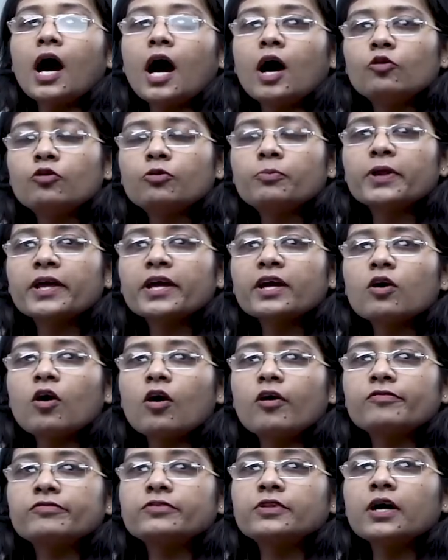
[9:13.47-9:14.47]
outbreak
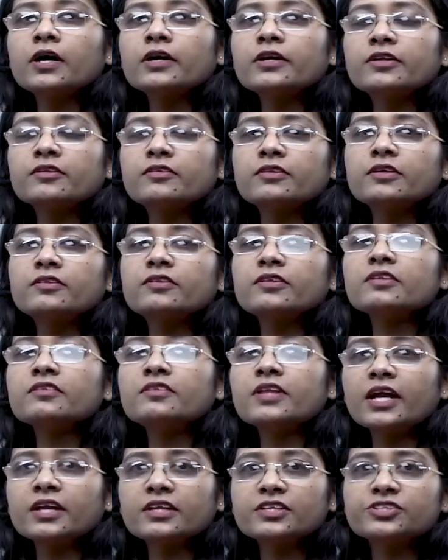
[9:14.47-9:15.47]
of the diseases
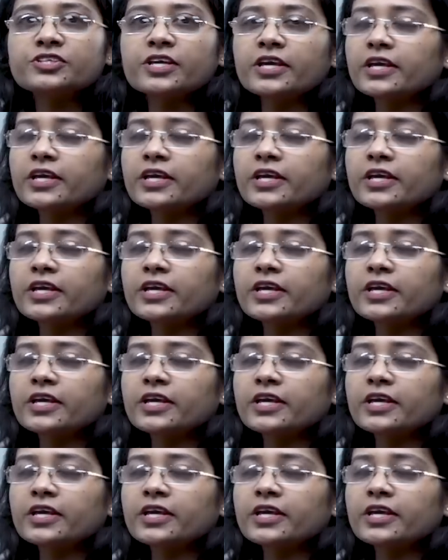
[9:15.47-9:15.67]
that is